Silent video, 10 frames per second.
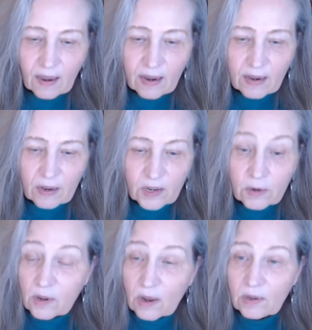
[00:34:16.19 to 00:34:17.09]
and
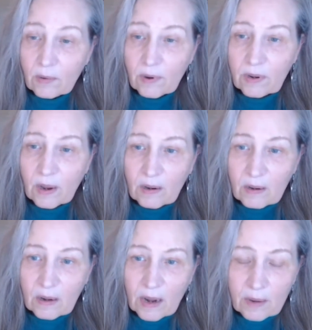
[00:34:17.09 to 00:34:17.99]
she was also a
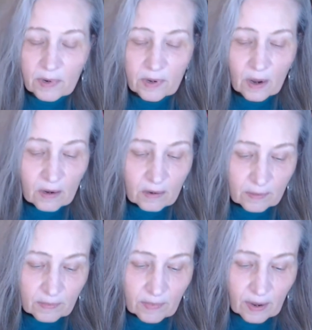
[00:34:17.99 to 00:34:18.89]
young game designer.